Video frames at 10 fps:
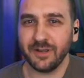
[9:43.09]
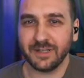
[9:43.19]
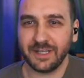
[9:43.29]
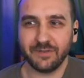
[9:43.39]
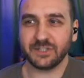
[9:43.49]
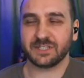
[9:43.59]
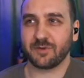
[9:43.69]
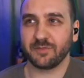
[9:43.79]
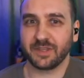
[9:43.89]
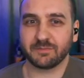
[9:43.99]
even just
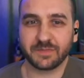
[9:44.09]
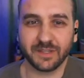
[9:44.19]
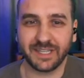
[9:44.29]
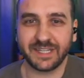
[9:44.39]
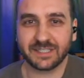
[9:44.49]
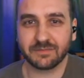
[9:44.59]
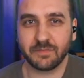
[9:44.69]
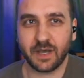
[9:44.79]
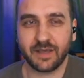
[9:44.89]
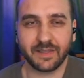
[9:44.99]
from the leaked,
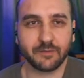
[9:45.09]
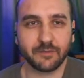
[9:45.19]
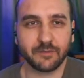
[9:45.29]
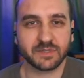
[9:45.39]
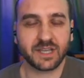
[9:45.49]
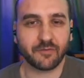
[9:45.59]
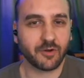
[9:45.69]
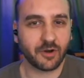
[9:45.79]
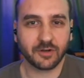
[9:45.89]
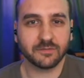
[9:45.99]
I think it was cover
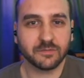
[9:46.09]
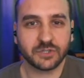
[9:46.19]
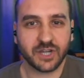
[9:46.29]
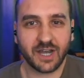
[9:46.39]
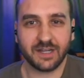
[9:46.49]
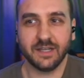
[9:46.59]
art shot.